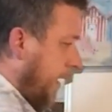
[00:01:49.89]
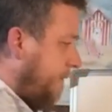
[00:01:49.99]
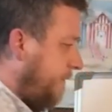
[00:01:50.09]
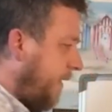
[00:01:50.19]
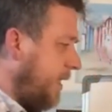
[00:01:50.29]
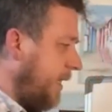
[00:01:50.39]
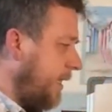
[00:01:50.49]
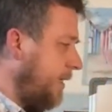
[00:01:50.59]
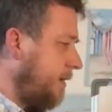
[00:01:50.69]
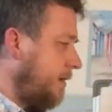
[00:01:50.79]
And
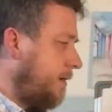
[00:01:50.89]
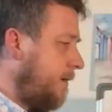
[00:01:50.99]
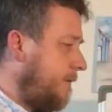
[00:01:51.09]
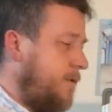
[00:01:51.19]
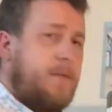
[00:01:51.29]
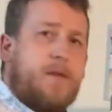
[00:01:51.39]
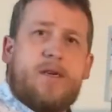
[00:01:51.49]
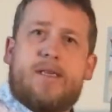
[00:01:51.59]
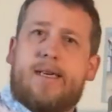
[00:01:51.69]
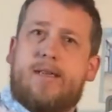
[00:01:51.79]
finally, from
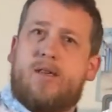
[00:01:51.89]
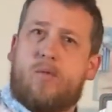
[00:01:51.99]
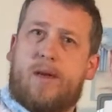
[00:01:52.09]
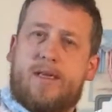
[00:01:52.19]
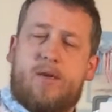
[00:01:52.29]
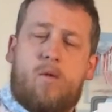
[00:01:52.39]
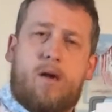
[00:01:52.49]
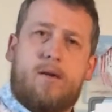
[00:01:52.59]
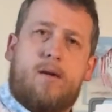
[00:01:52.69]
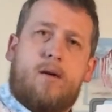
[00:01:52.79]
13 to 21,